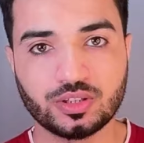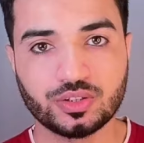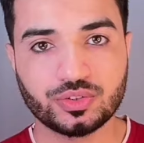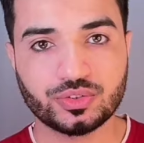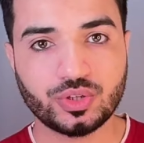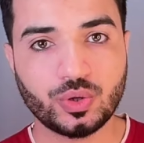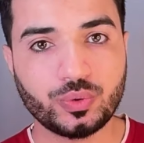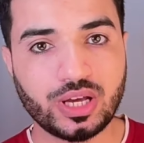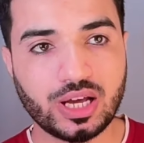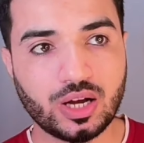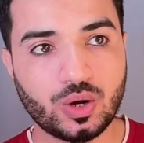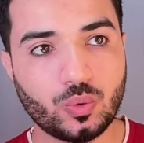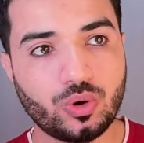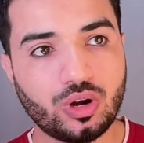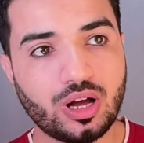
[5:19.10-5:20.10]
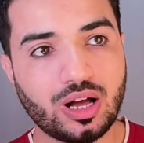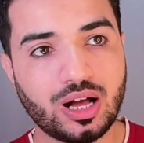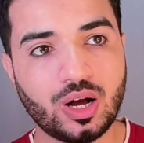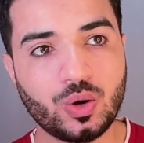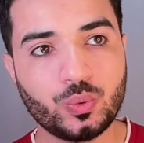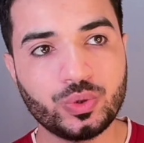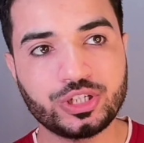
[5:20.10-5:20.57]
so now
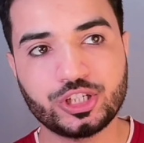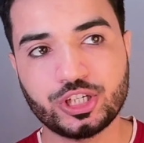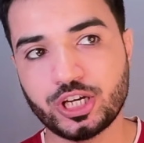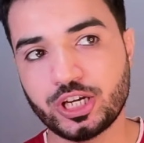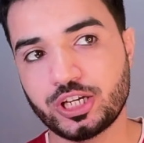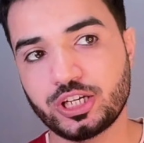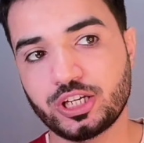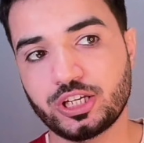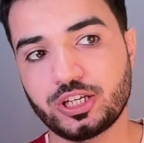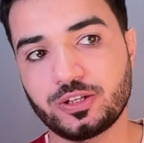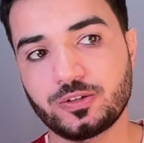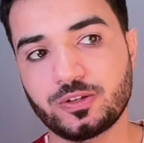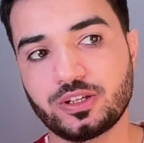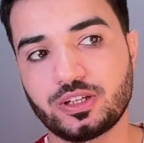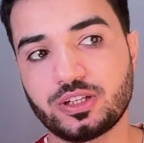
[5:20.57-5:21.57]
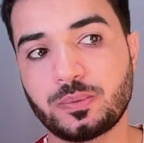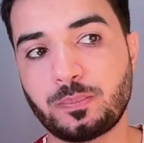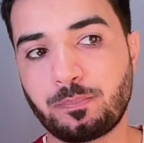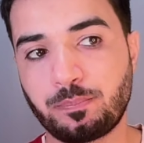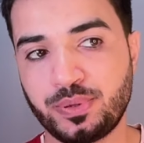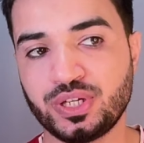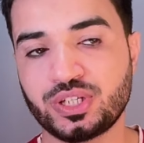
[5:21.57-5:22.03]
how we can
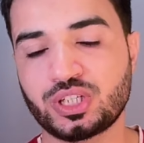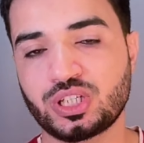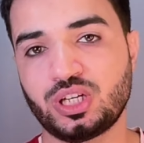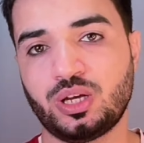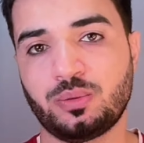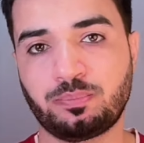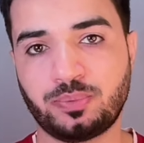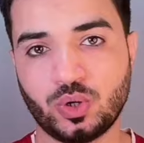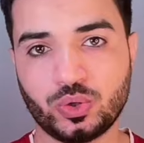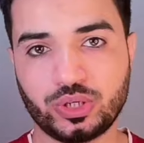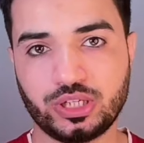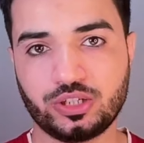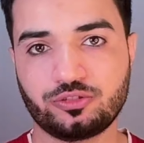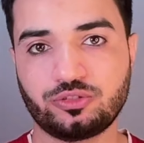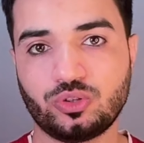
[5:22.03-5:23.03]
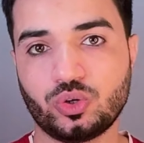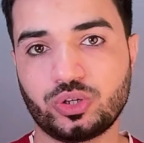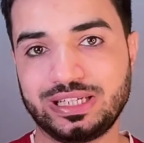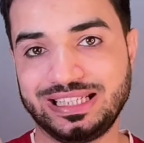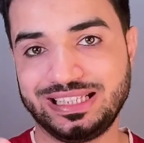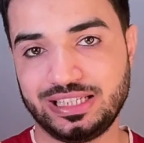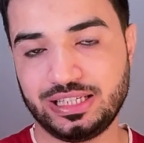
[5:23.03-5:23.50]
pick opponent for
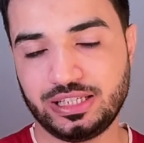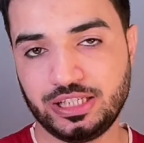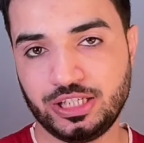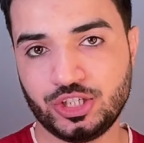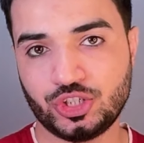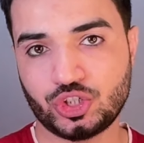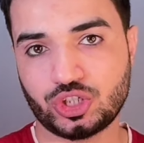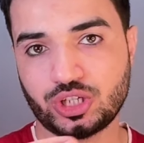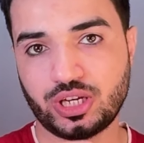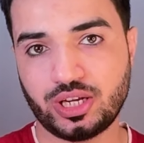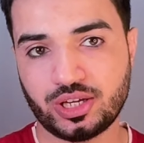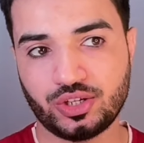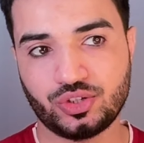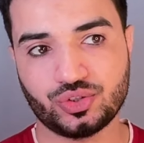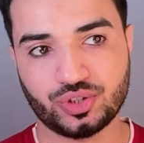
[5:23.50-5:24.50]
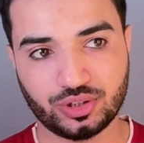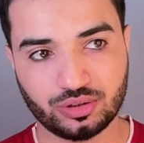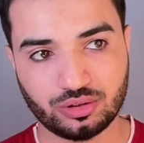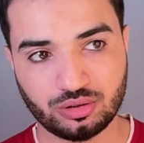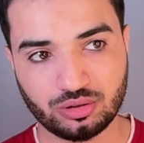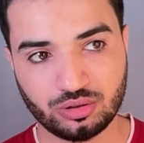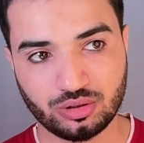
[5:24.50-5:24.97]
each
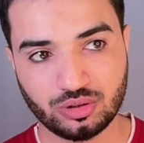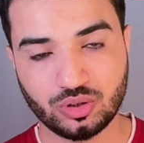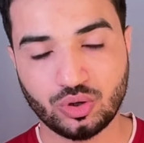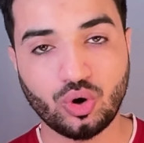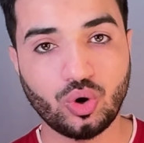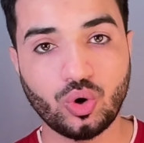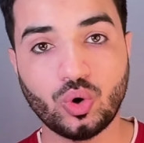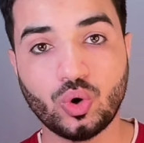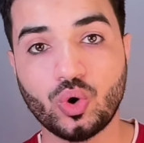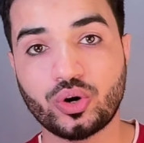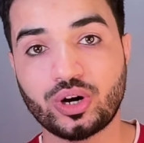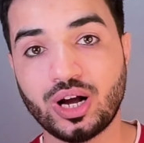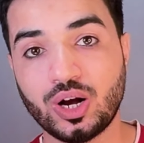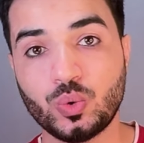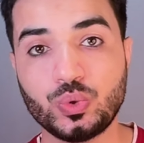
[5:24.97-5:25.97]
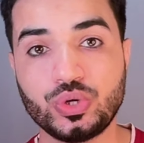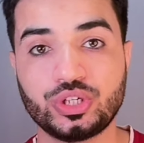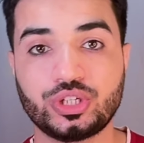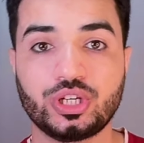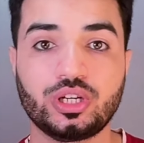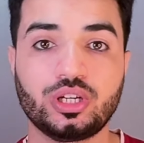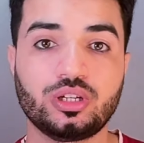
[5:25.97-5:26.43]
agent or how we
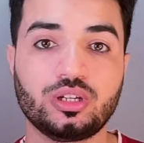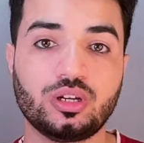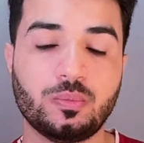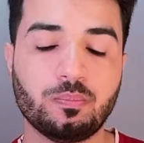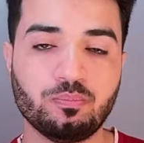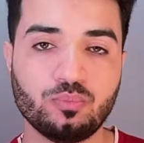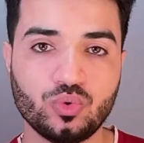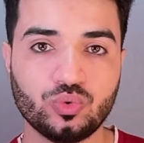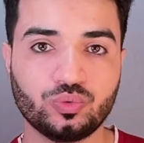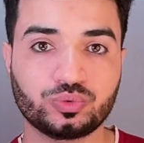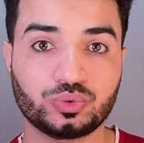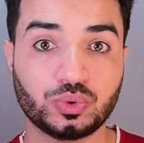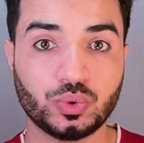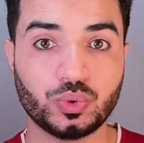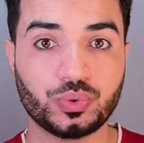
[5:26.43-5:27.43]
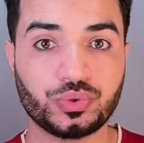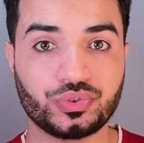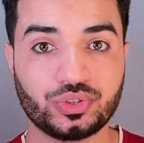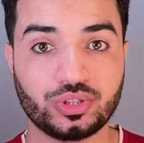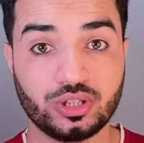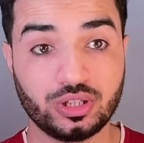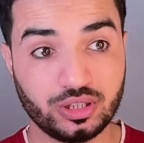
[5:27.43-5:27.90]
can move
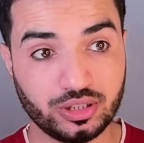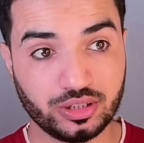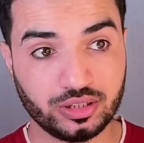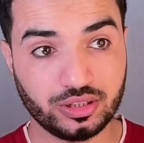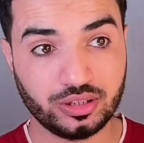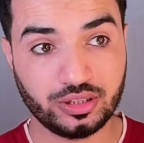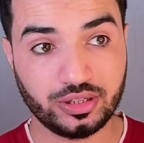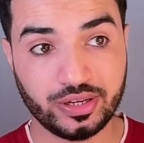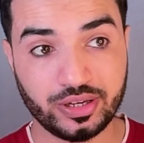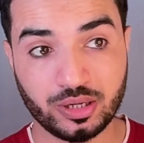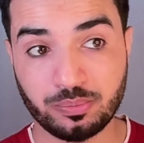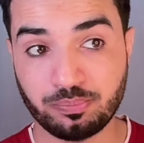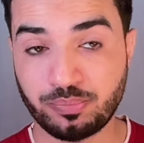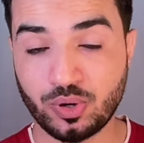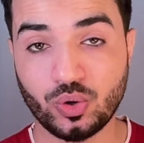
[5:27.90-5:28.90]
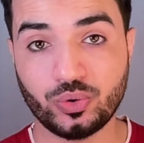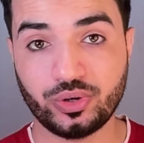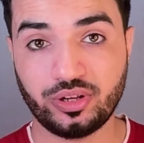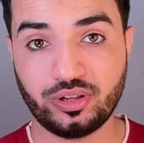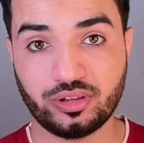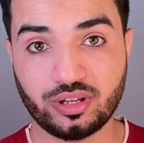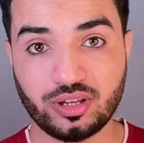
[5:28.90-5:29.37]
towards the
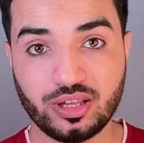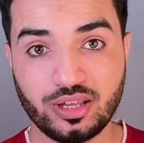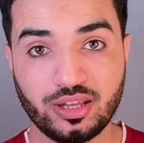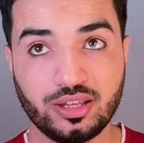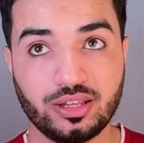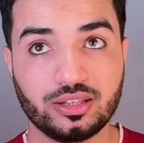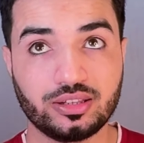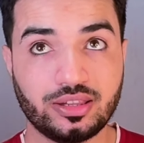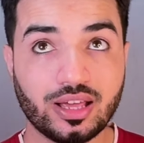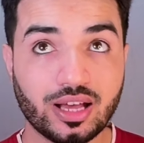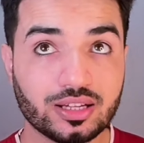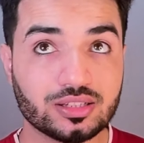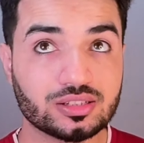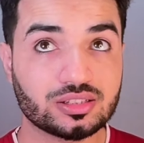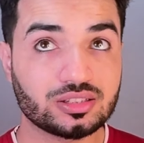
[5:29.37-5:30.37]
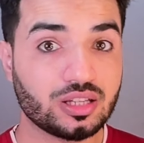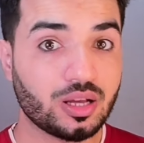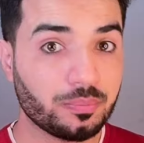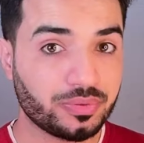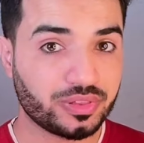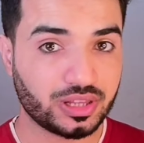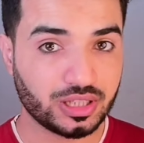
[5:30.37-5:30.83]
opponent that's
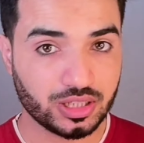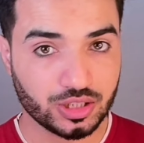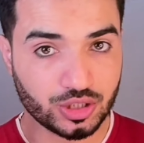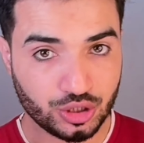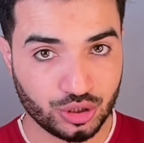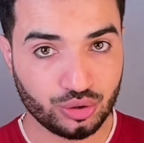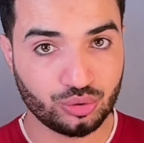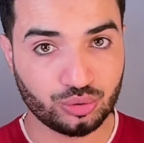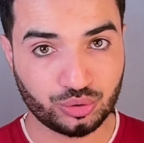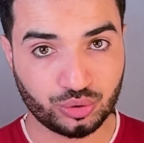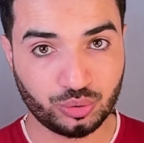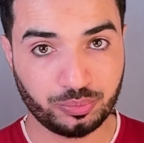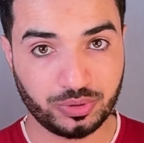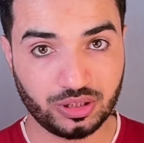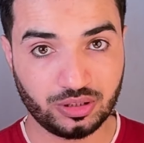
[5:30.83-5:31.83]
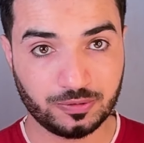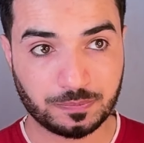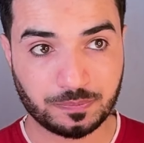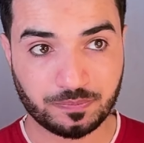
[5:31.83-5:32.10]
something new to me